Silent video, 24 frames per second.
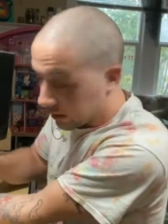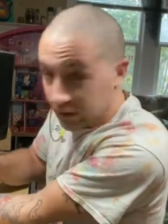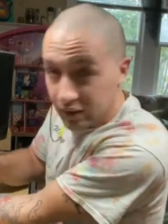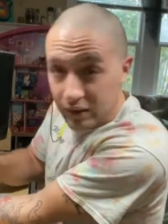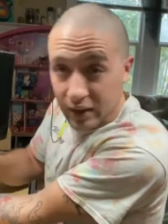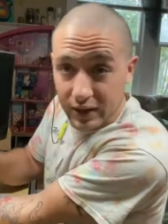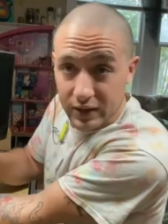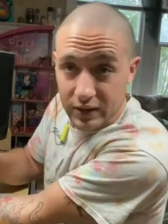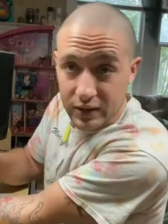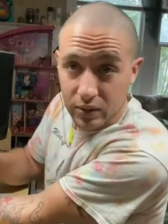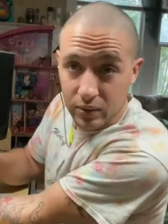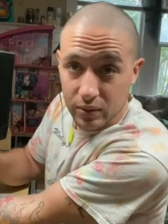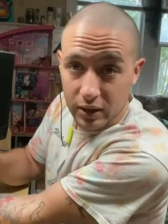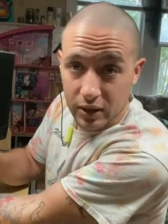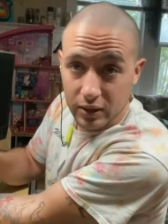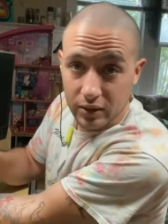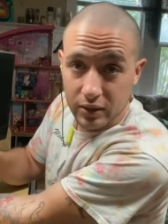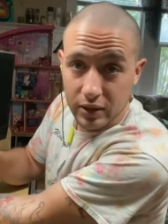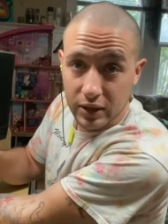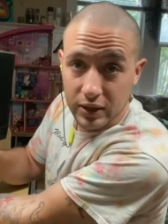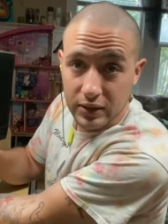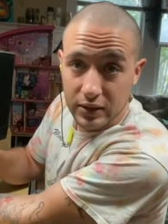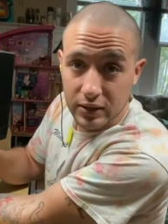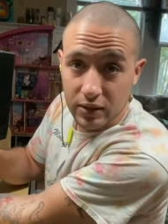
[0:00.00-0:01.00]
that's the right,
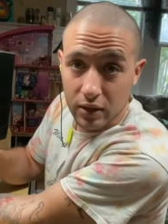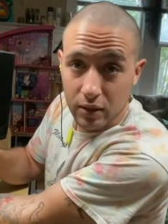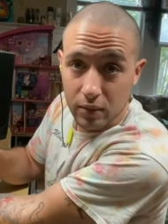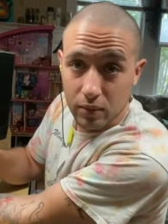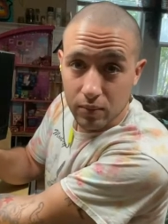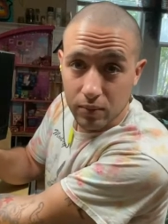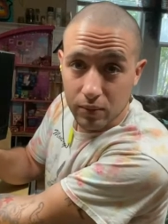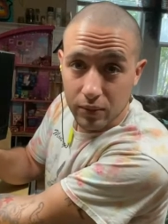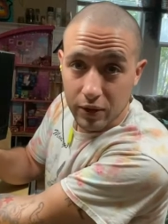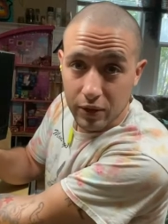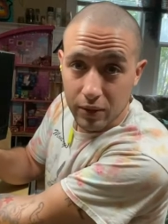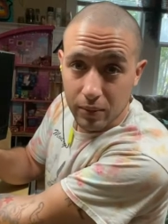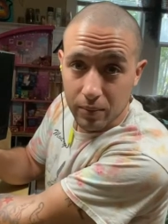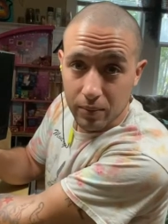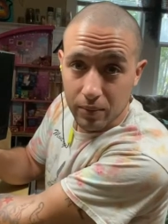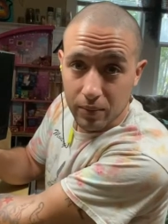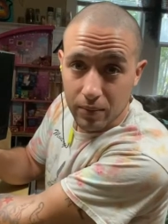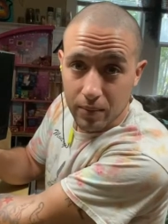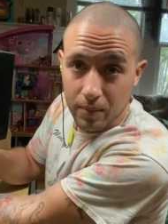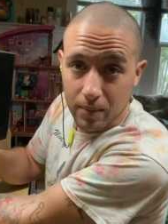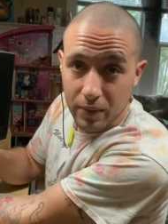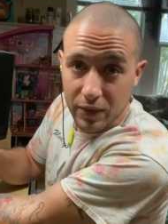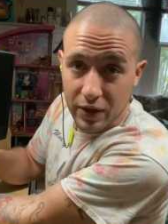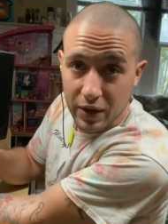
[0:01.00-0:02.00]
it's
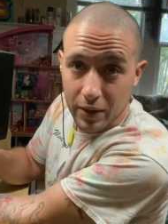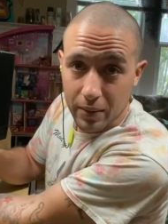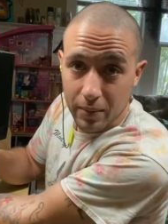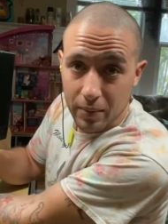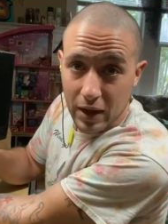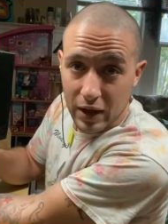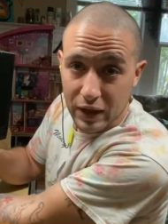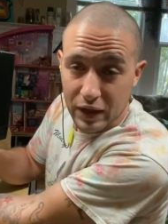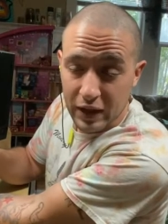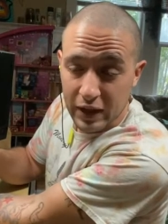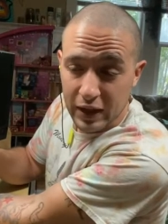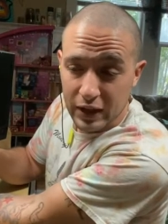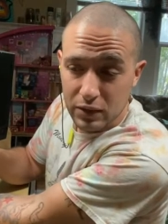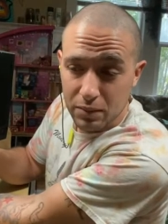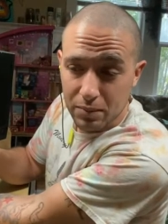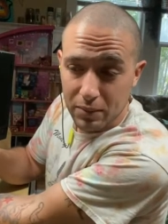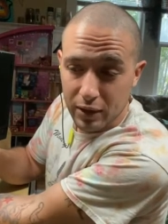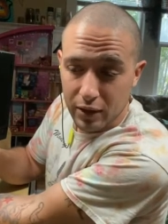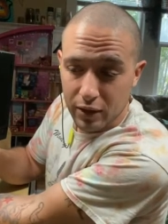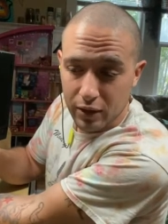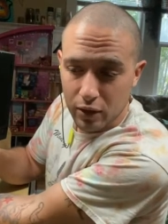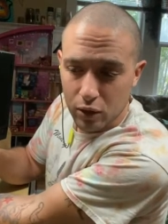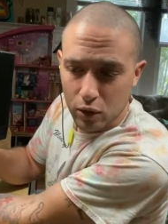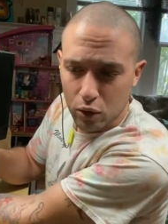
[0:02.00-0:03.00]
I think it's
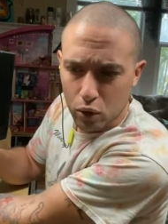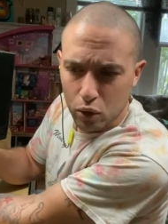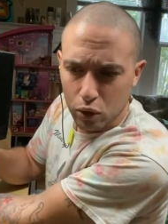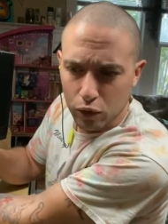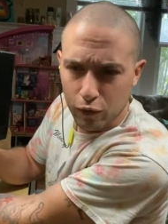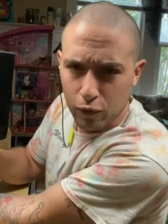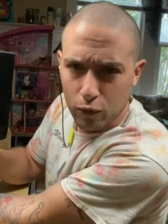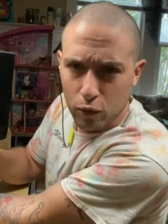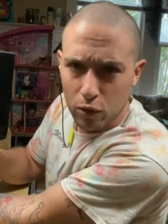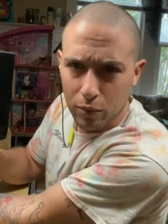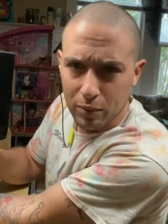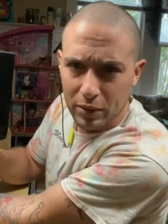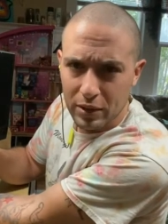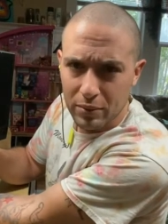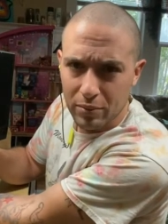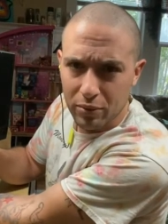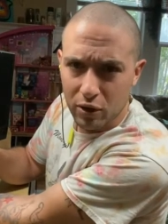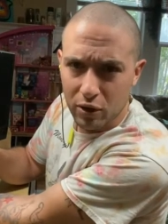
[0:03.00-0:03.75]
better to hold 4 people